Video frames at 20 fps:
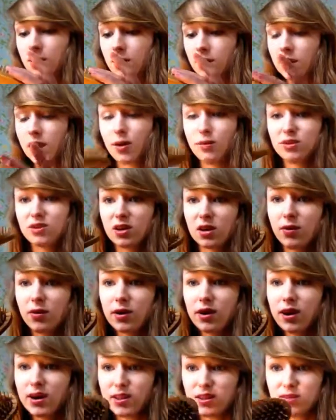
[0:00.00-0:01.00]
Yeah, which I
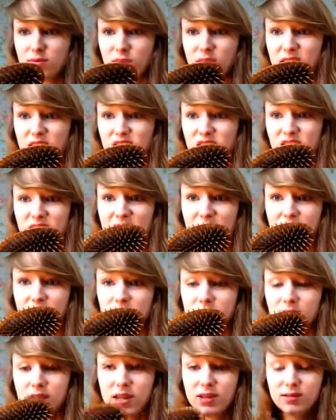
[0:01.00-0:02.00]
quite like this one actually now,
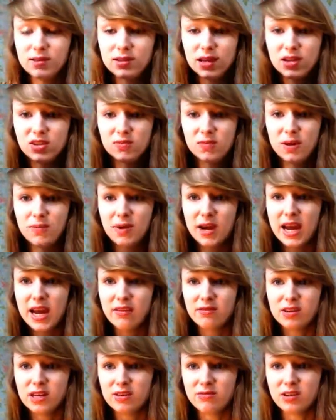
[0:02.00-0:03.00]
and it's actually made my
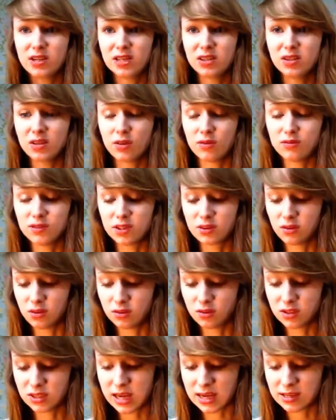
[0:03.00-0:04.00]
hair really soft and
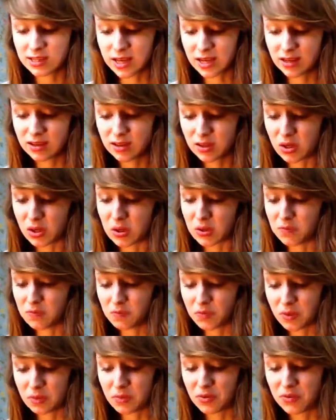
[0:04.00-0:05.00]
non-static. So
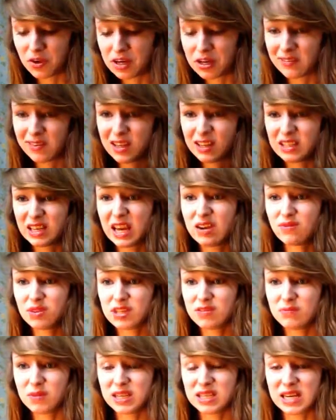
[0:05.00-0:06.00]
I'm afraid I've had to get
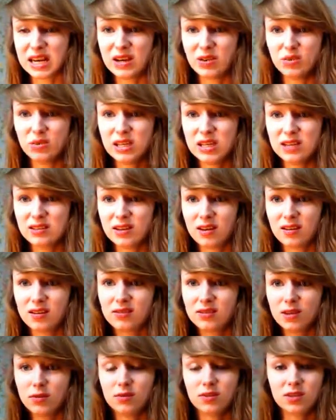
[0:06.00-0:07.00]
rid of my tangle teaser
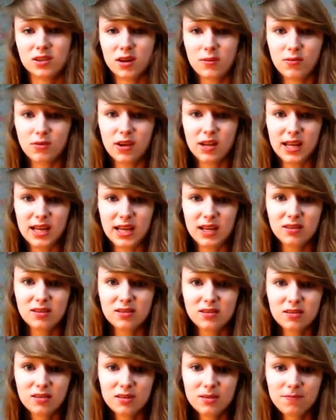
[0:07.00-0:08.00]
until the summer at
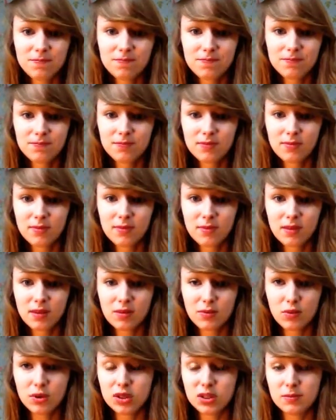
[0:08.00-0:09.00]
least,
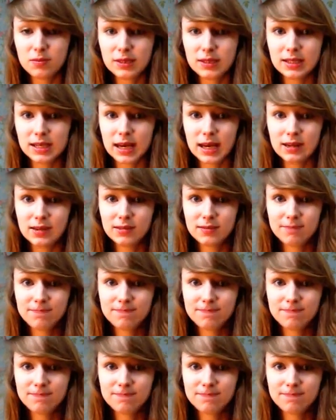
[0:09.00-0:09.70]
which is a bit sad.